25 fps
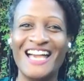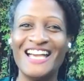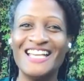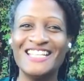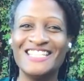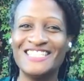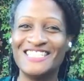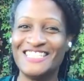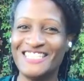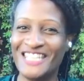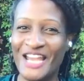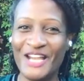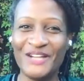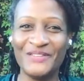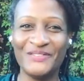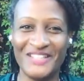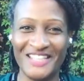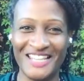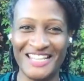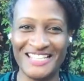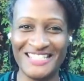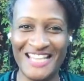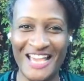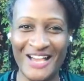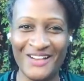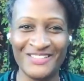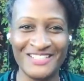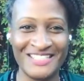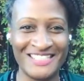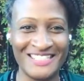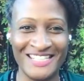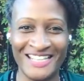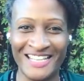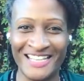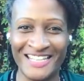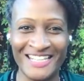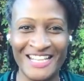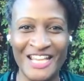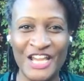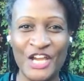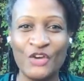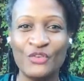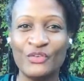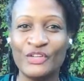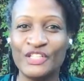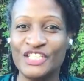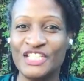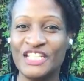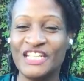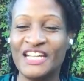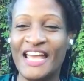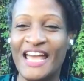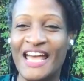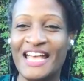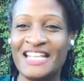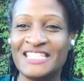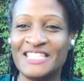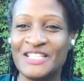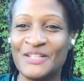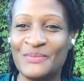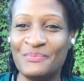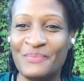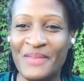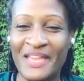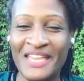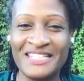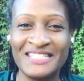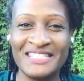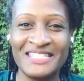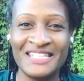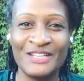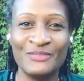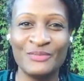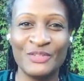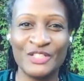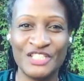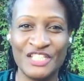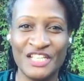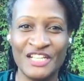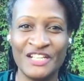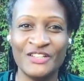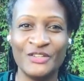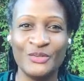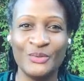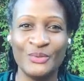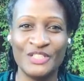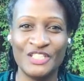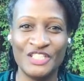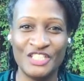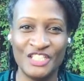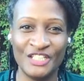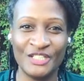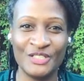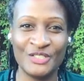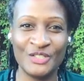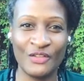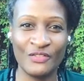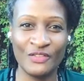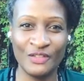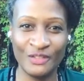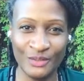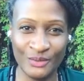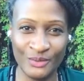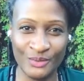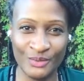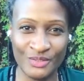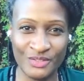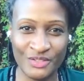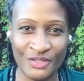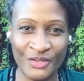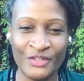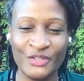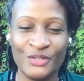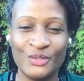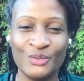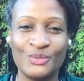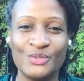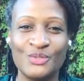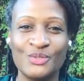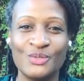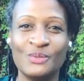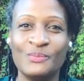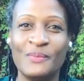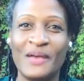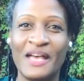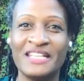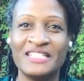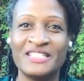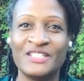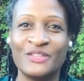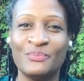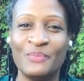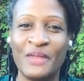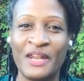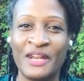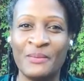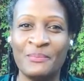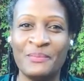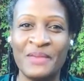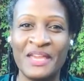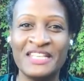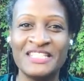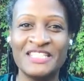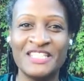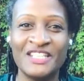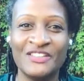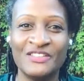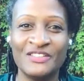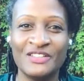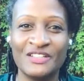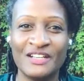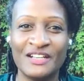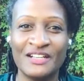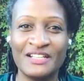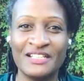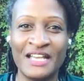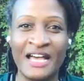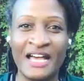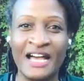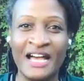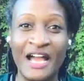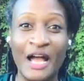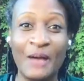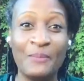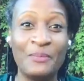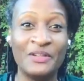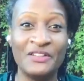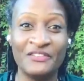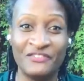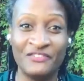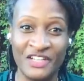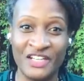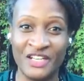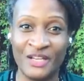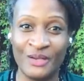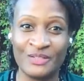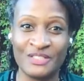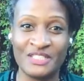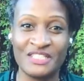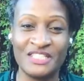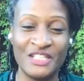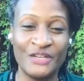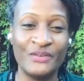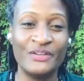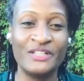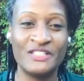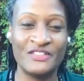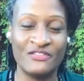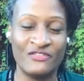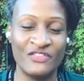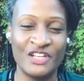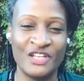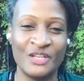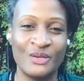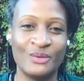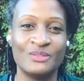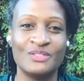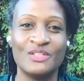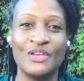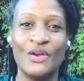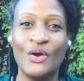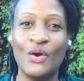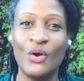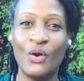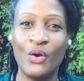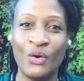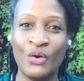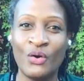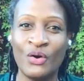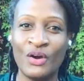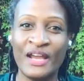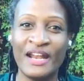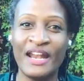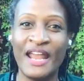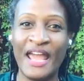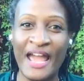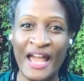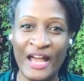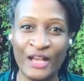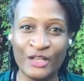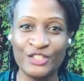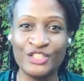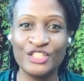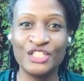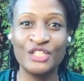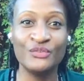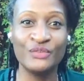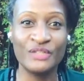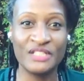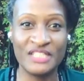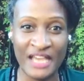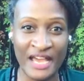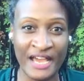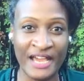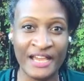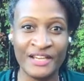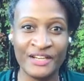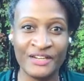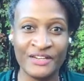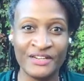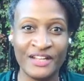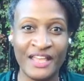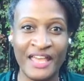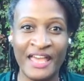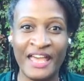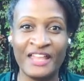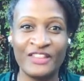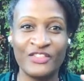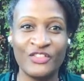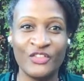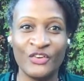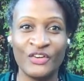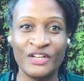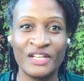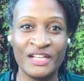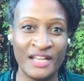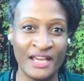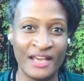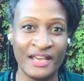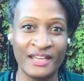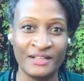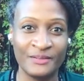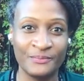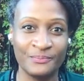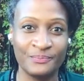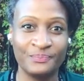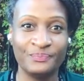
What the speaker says: Share with us how it's done. Rashida, who is Sheeta's on the Loose on YouTube, has an amazing couple of videos, a series of videos on how she retired at 39,